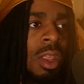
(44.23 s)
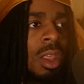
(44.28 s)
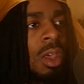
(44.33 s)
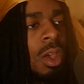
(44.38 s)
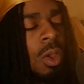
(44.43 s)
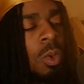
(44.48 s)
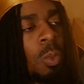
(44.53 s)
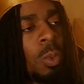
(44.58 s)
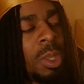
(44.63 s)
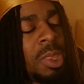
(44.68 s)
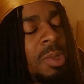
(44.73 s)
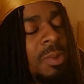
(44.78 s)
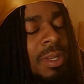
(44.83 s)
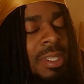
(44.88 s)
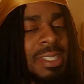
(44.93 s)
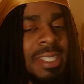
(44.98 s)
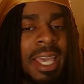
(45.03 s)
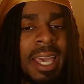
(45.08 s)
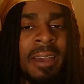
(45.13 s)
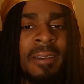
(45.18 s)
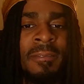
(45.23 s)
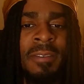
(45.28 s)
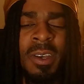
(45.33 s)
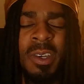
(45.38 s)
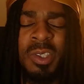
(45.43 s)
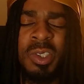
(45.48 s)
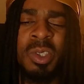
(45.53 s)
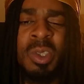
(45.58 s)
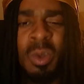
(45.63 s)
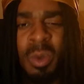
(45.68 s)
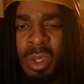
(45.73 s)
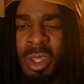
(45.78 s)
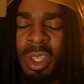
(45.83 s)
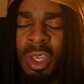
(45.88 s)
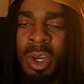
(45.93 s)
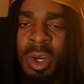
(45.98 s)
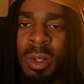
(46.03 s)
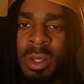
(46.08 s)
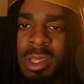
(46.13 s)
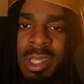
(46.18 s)
Whether it's FL
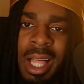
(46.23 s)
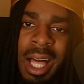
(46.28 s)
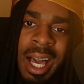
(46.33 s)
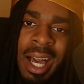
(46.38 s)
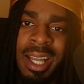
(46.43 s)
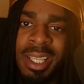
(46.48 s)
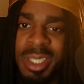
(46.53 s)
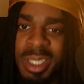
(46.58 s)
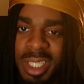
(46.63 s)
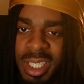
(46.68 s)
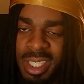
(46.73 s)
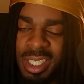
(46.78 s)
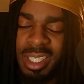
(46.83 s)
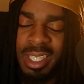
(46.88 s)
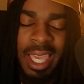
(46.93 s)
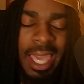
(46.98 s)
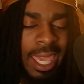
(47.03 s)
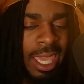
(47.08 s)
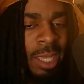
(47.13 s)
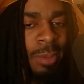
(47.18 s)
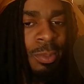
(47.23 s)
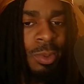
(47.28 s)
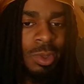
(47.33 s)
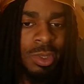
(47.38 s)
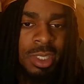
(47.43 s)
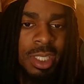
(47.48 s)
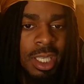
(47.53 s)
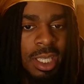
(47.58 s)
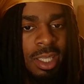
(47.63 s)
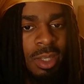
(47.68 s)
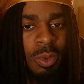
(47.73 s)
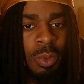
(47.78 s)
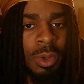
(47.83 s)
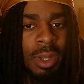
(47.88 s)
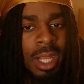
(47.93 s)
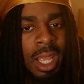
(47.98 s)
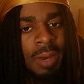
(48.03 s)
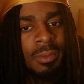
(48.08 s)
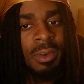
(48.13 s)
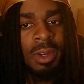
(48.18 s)
Studio, Logic, Ableton,
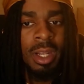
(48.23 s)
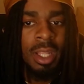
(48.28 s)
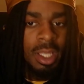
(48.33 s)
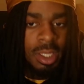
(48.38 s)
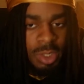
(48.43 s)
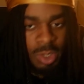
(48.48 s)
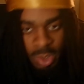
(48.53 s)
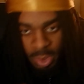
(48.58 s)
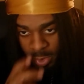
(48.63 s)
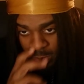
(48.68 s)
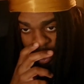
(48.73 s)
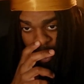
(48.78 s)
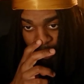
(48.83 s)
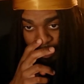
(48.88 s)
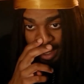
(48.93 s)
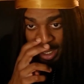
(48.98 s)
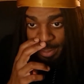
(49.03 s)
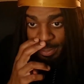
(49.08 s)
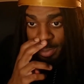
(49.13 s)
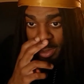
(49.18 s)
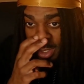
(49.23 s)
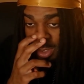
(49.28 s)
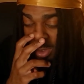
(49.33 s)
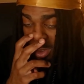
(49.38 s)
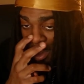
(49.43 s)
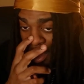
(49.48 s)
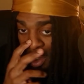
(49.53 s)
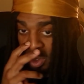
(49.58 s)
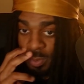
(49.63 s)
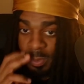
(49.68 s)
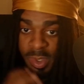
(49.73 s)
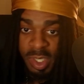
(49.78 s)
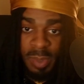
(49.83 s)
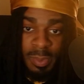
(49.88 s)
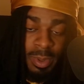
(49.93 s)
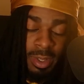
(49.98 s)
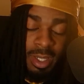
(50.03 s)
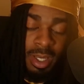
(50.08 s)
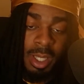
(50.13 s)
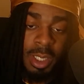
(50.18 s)
whatever it is you use to make beats or do music
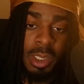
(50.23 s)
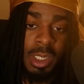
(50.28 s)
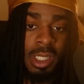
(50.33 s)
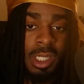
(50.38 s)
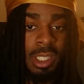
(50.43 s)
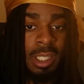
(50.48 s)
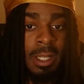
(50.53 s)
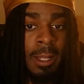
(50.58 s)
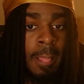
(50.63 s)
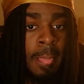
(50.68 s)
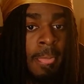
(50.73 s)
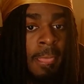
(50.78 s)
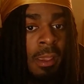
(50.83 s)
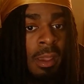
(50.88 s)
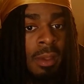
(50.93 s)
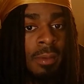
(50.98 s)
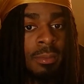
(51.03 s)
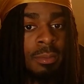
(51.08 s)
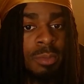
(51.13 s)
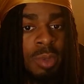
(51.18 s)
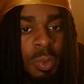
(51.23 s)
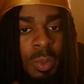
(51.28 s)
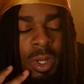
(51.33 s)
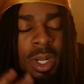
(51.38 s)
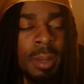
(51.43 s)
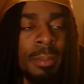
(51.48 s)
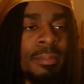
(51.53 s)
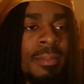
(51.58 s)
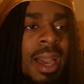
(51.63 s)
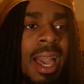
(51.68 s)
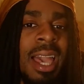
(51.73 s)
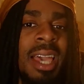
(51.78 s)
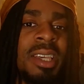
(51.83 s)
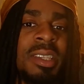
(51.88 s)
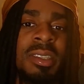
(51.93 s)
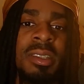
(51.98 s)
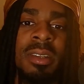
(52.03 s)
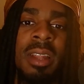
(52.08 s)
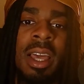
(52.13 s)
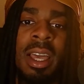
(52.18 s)
production in, you want to
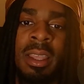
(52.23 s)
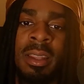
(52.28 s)
master that.